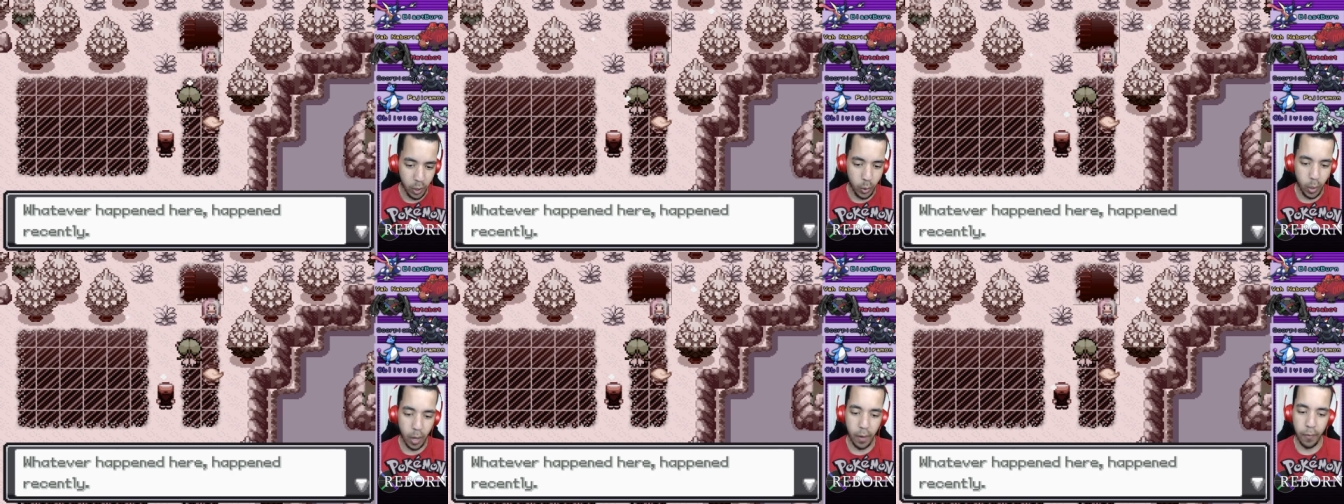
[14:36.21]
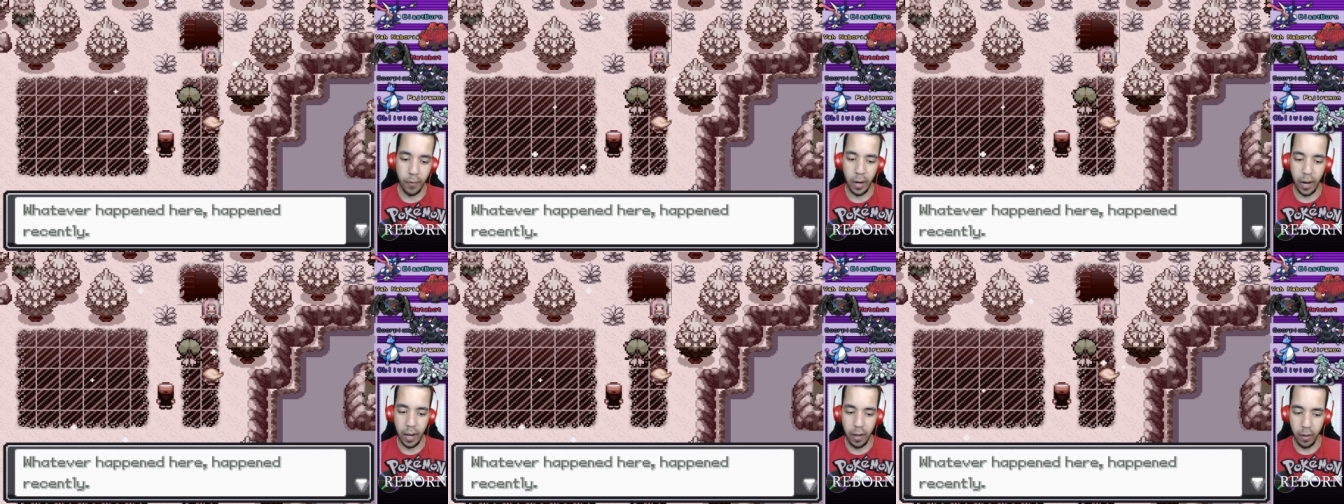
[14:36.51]

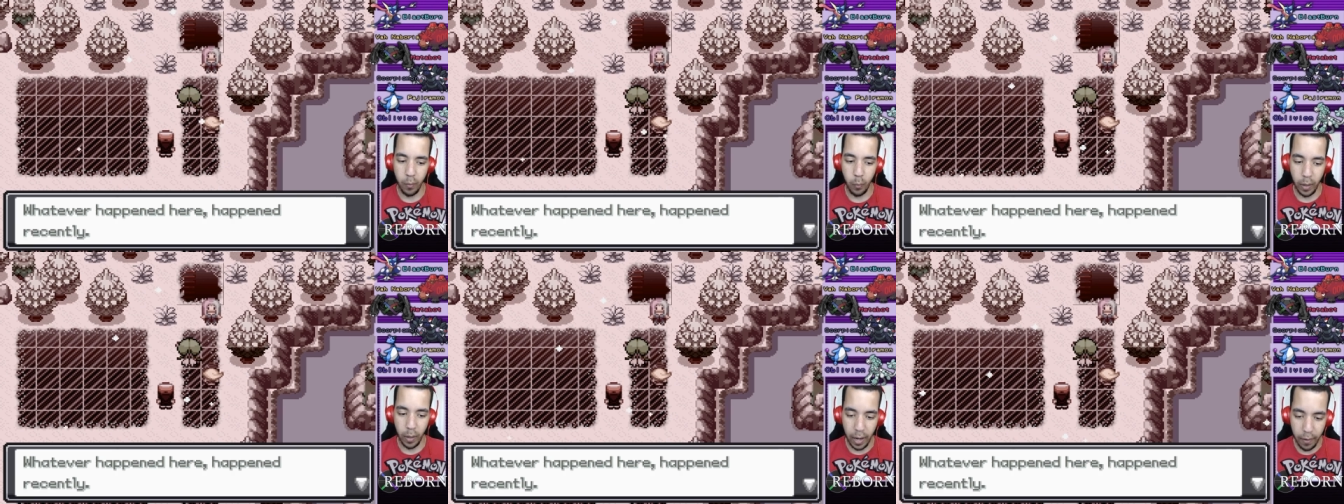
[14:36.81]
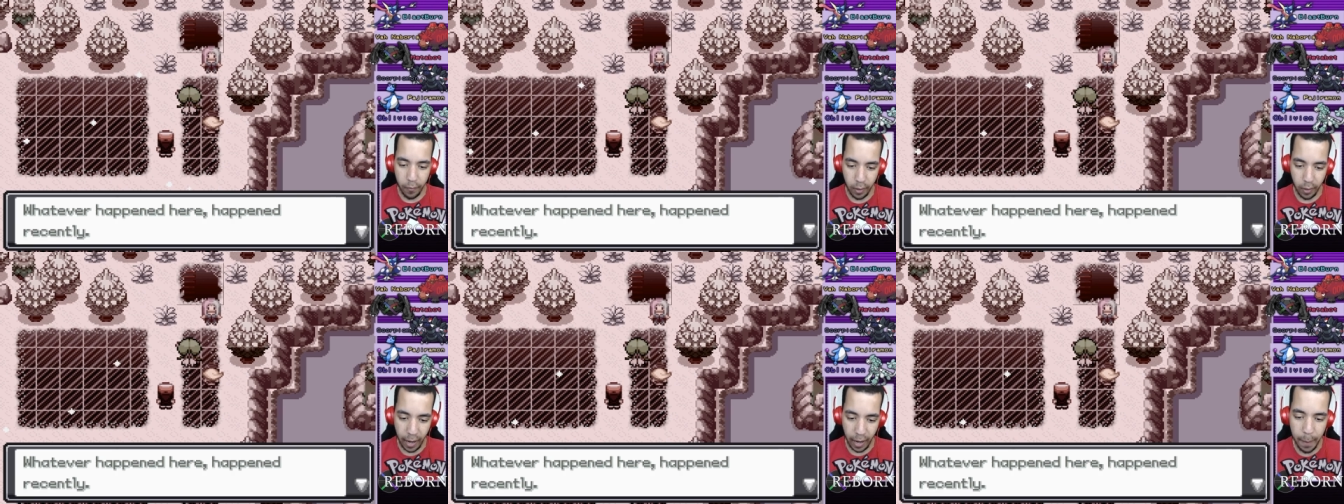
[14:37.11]
Whoever,
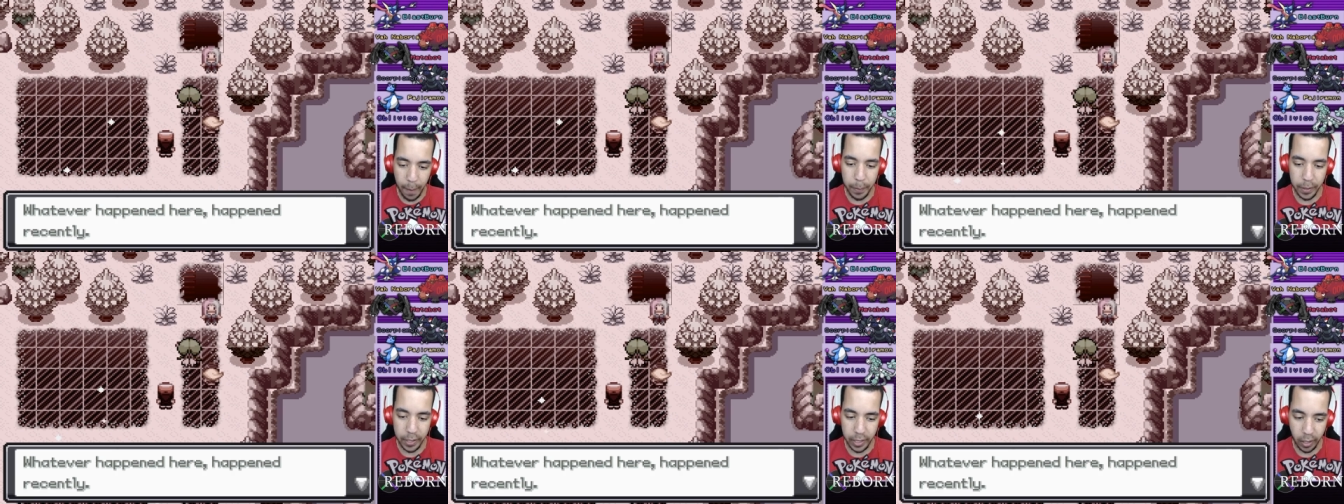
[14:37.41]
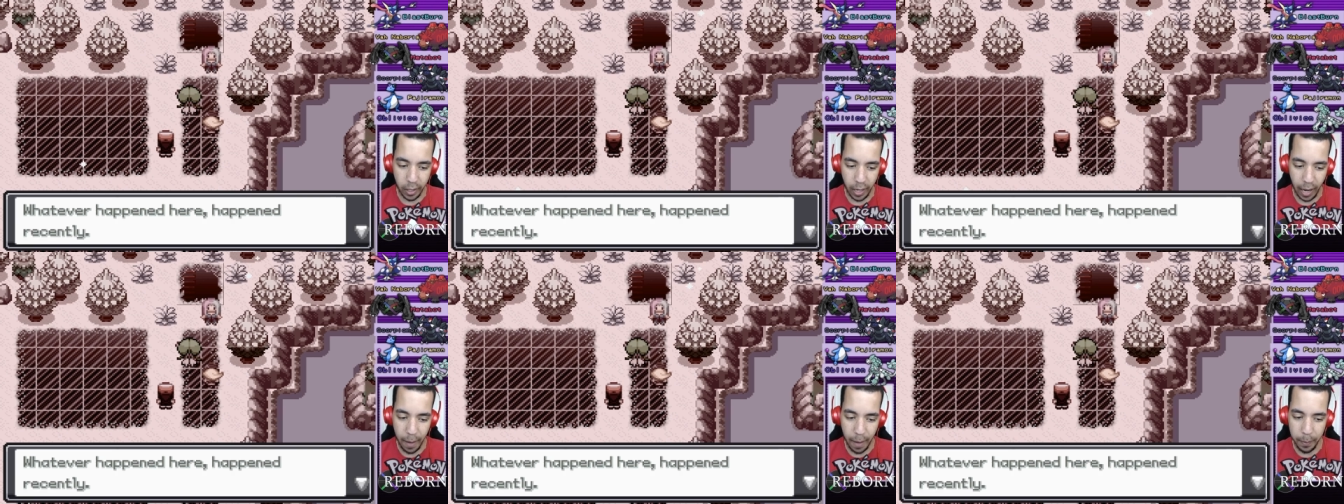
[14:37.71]
whatever happened
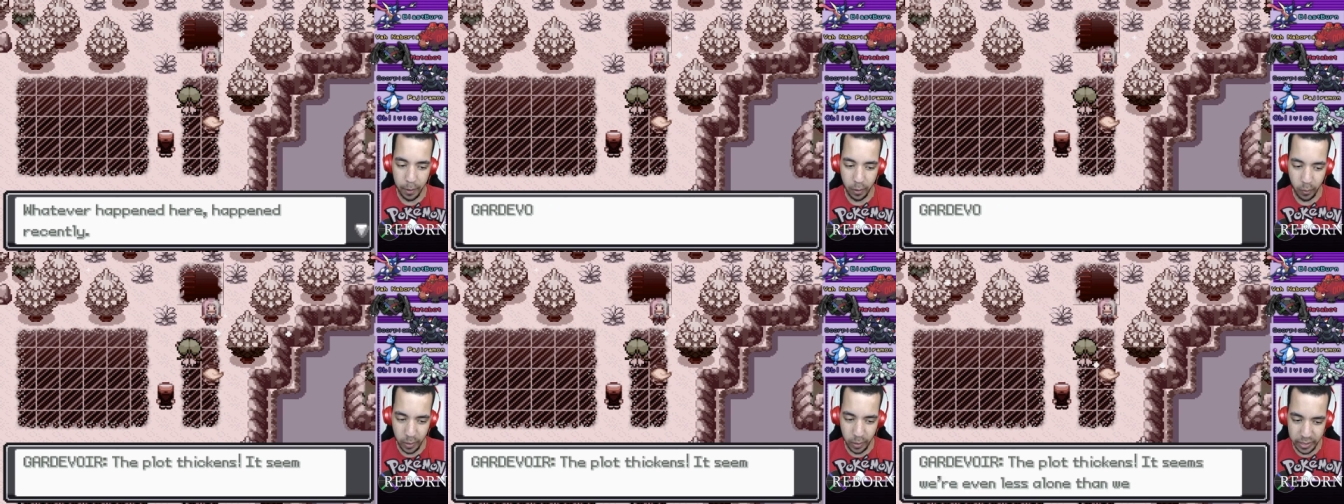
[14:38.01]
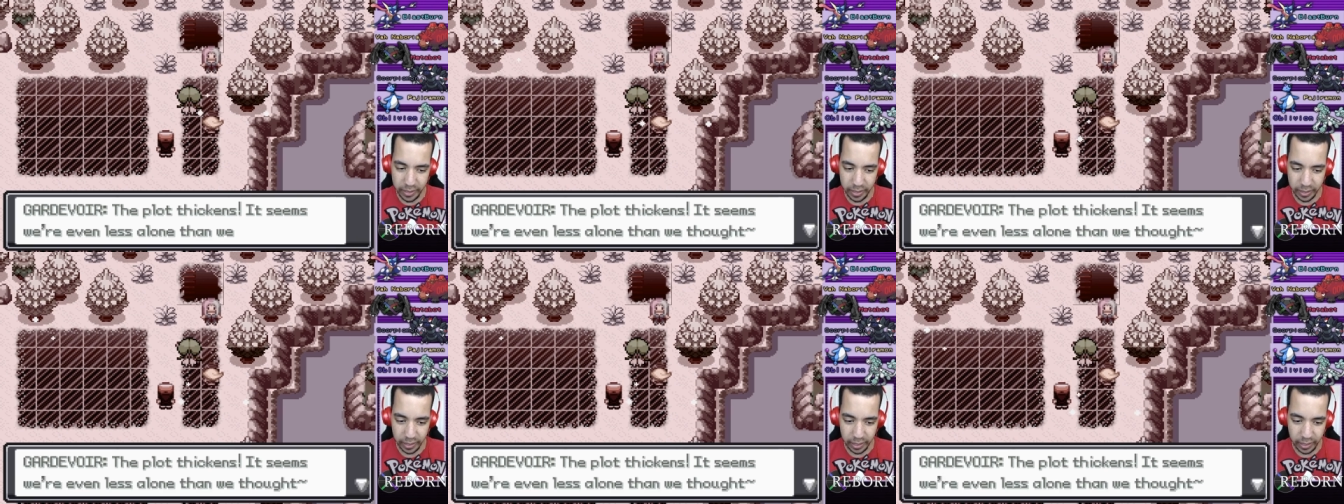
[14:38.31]
here happened
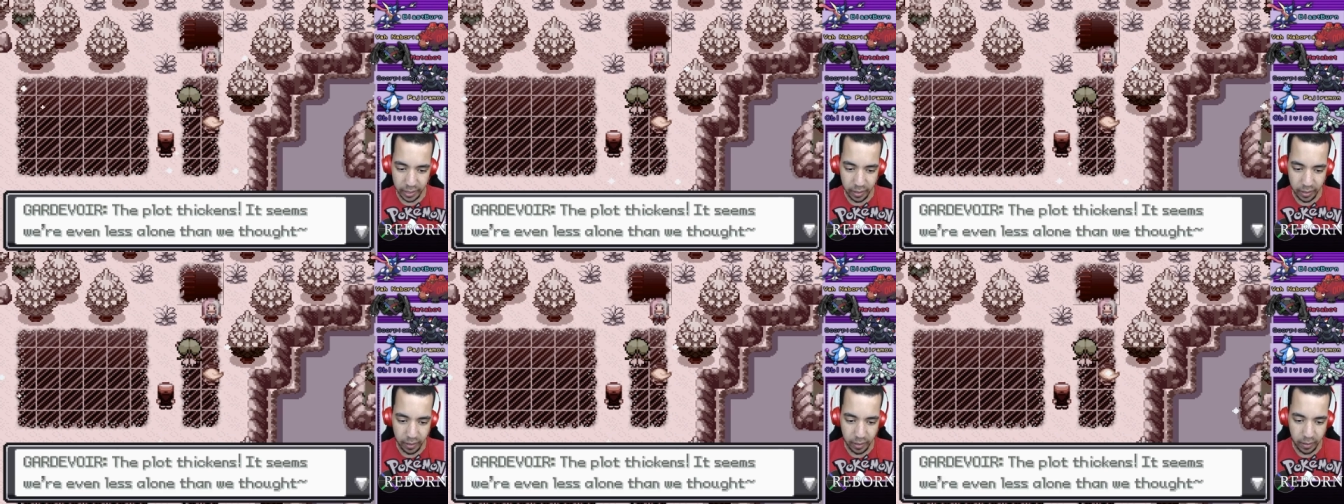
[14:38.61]
recently.